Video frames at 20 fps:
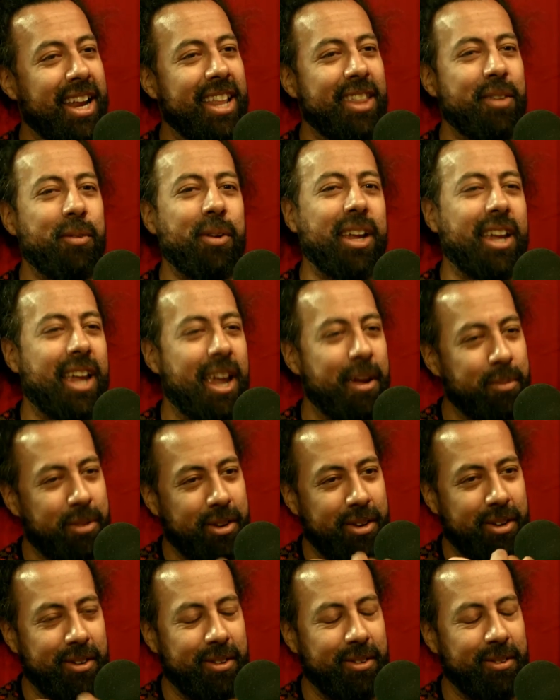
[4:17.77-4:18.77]
And then when I came
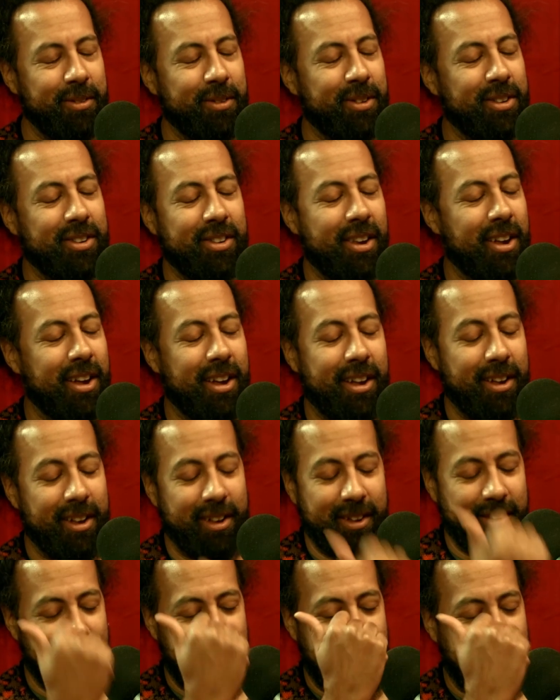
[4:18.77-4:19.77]
to
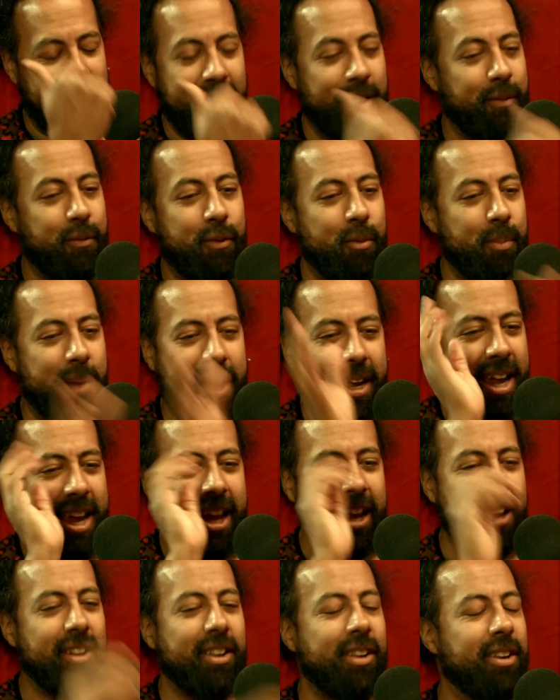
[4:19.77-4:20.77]
LA for my
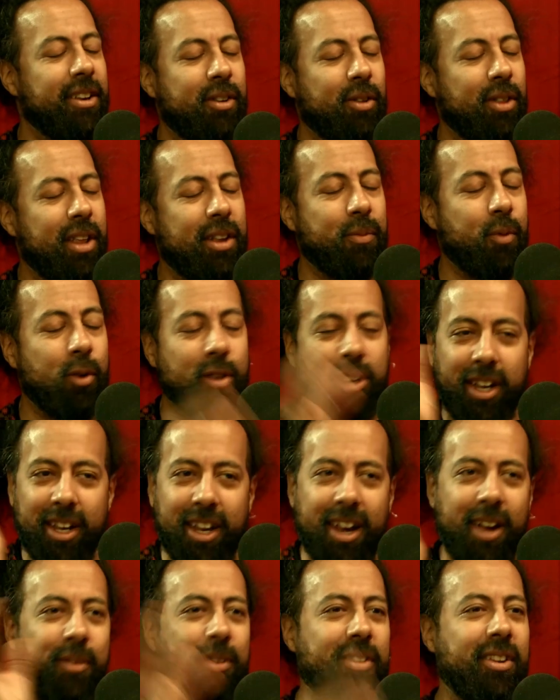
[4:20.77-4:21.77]
gig in 2014,
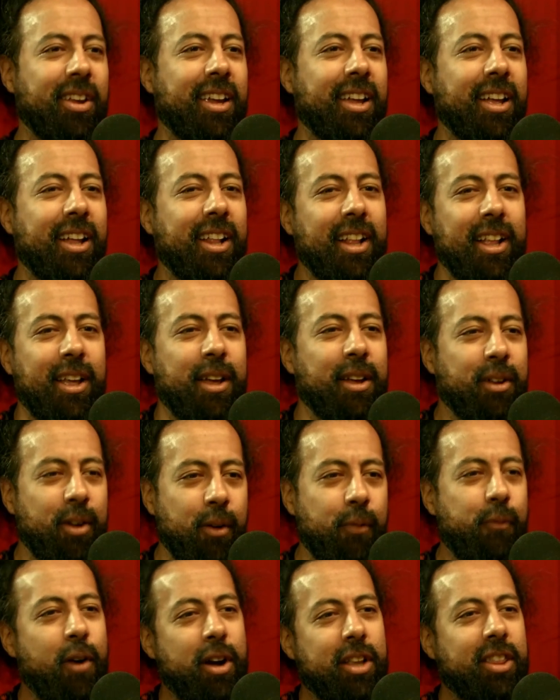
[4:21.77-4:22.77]
then I was like,
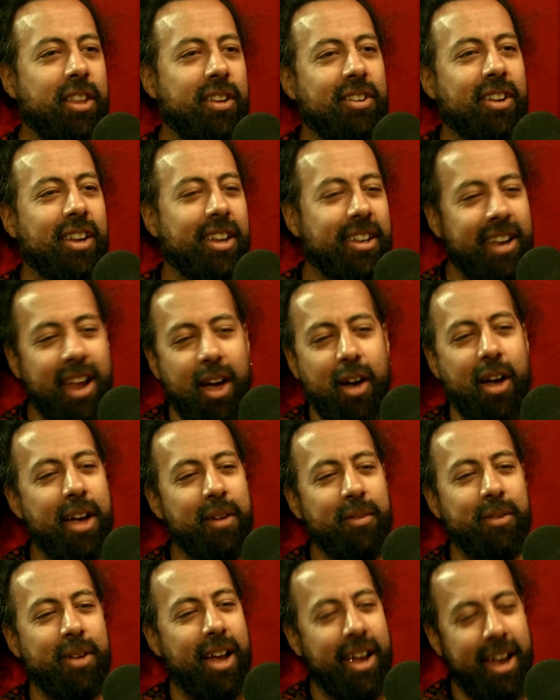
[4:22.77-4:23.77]
fuck this. Now
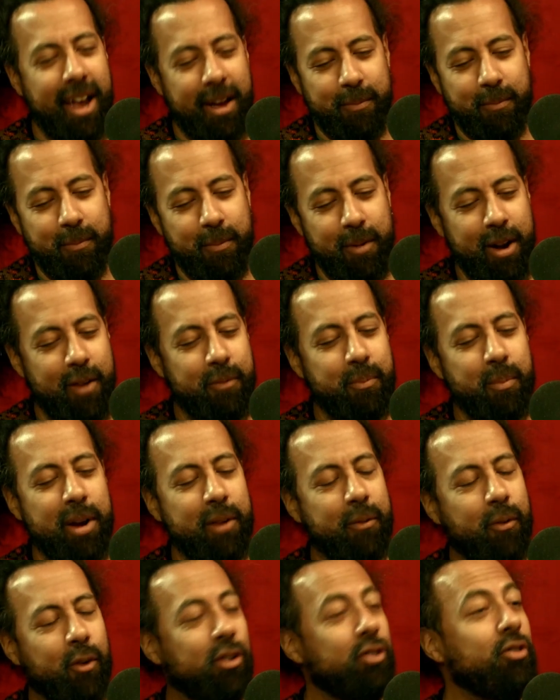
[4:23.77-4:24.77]
I have enough
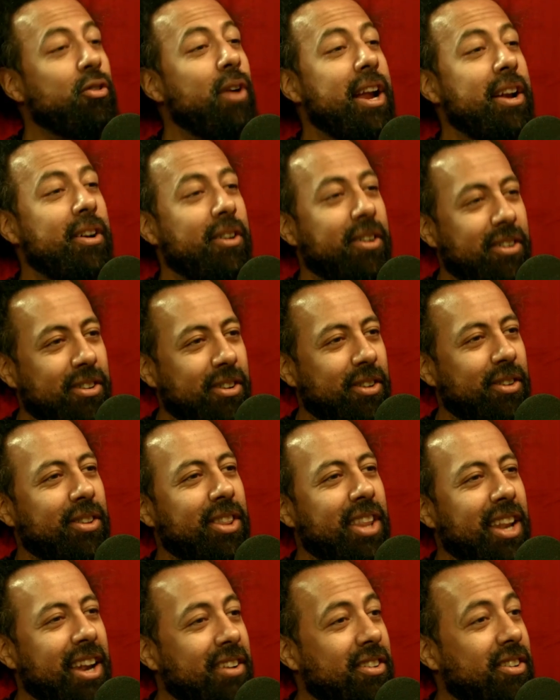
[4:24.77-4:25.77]
money for a trainer. So
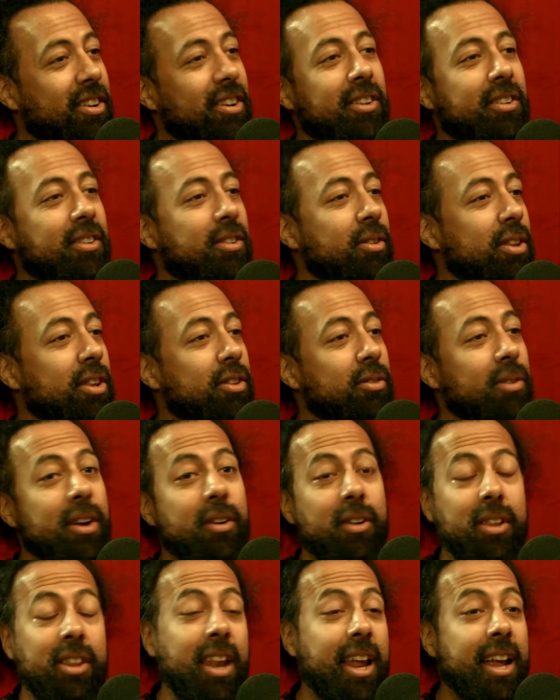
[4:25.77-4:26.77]
then I started doing the
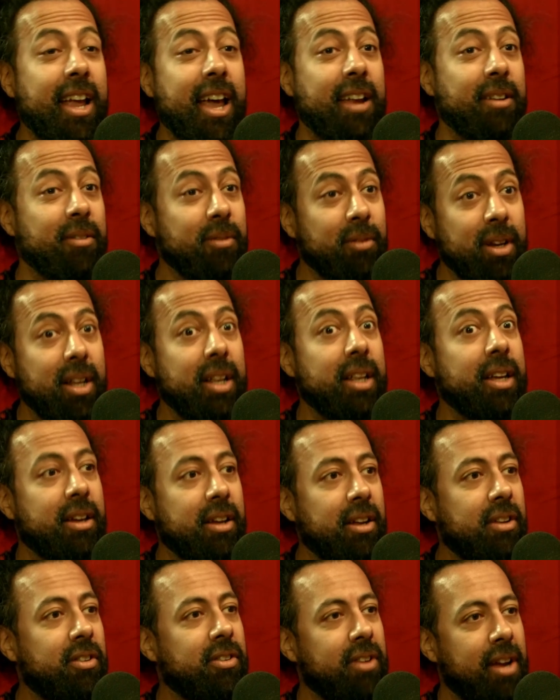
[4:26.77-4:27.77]
trainer, and then I got in really
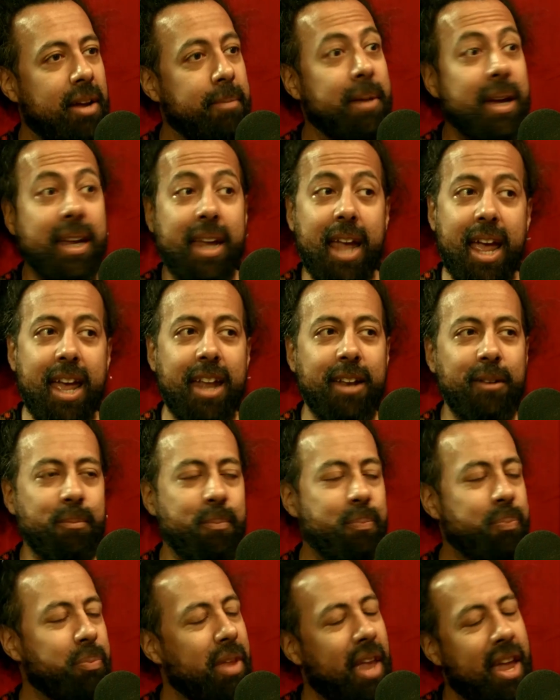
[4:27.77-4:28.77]
good shape again.
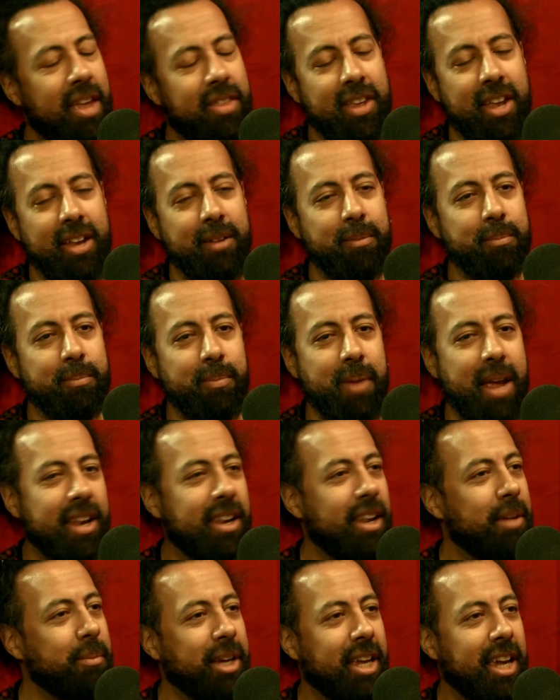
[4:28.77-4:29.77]
And then
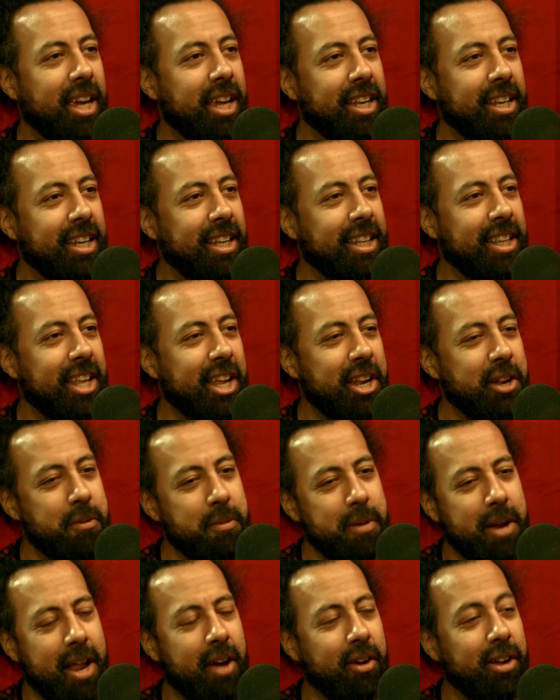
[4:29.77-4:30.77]
pandemic hit, and then
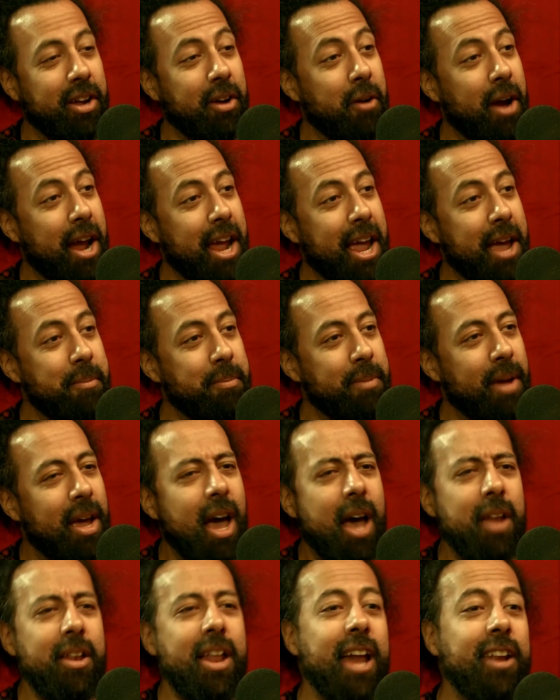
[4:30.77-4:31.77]
now here I am.
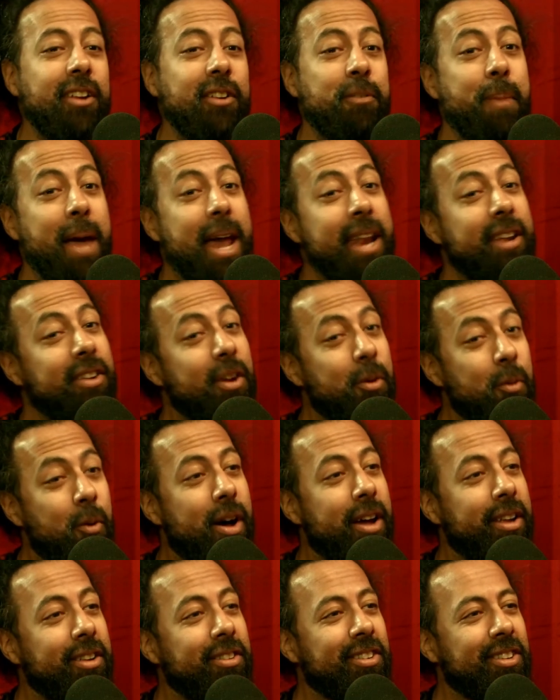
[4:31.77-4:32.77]
Not as bad as I
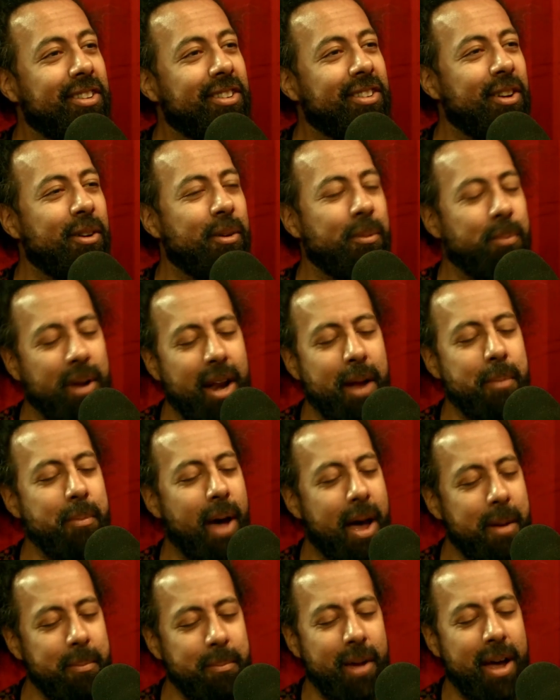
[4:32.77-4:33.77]
was, but
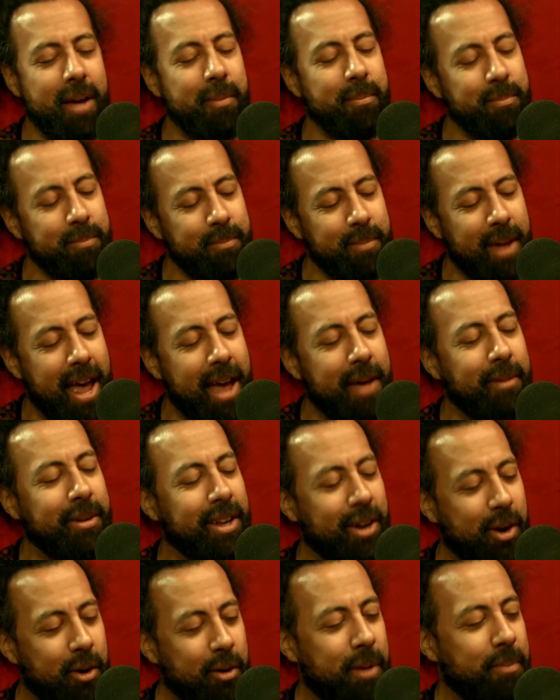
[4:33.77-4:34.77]

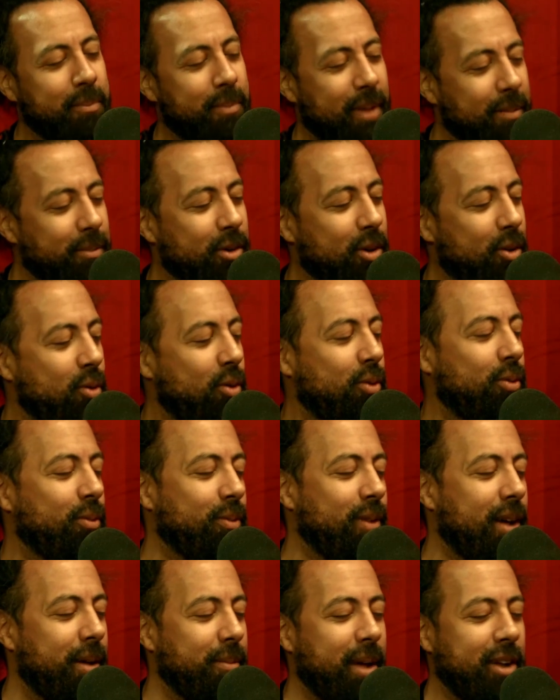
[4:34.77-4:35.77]
I'm
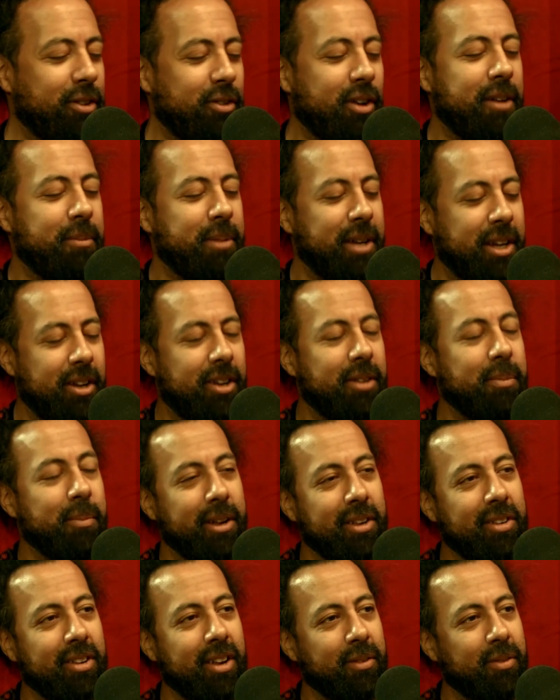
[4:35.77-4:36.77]
cool. I try to be good to
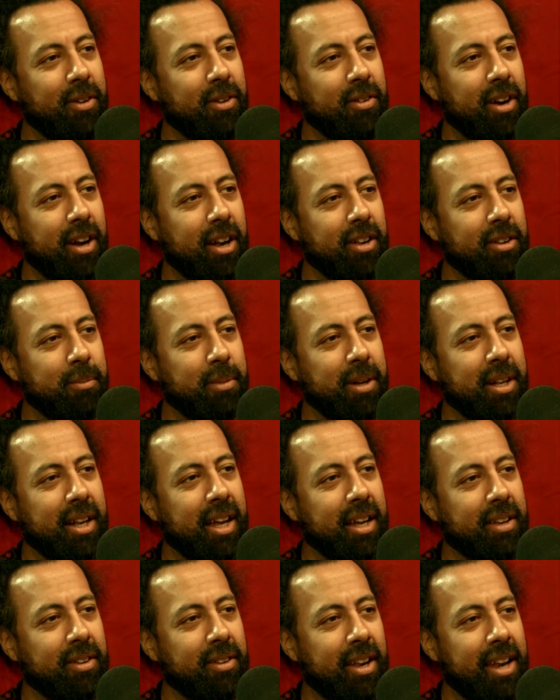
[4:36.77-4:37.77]
myself. I try not to be
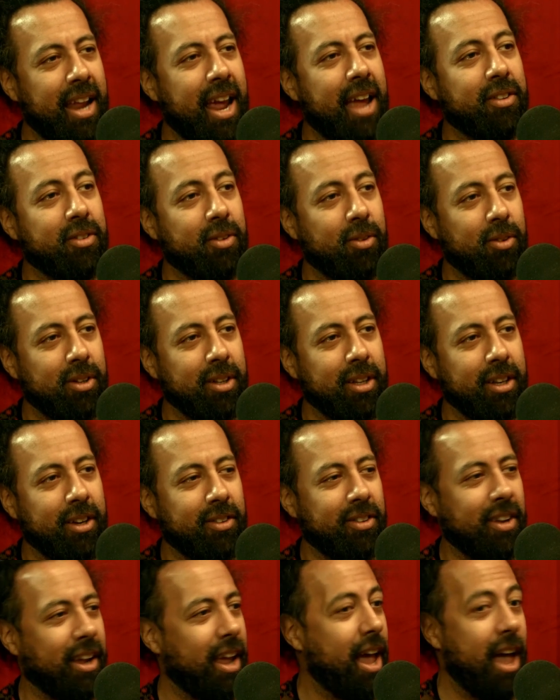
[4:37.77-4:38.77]
an asshole.
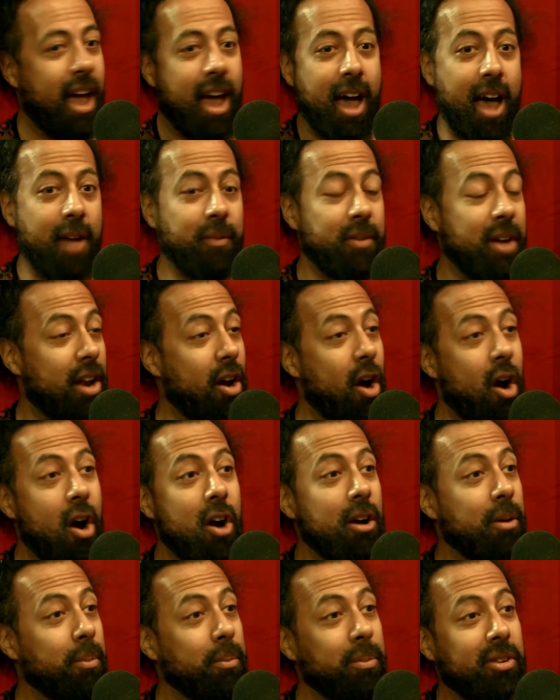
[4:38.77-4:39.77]
It's I've got
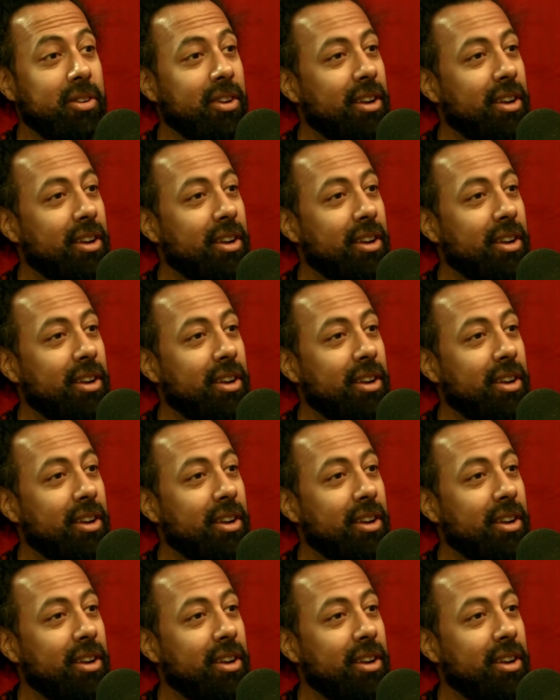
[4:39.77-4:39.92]
arms.